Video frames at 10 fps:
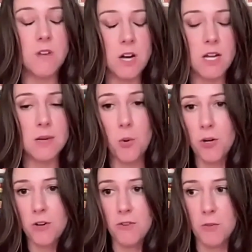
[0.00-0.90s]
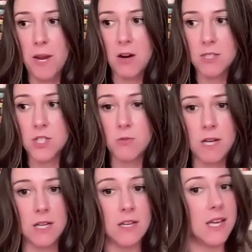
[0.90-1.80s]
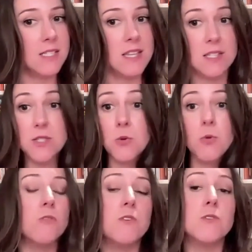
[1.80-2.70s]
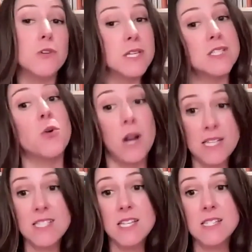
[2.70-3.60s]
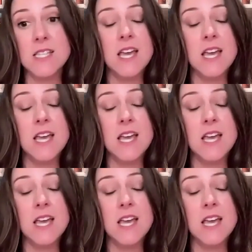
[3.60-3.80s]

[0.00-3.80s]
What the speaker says: very important for parents to recognize that school refusal is a crisis.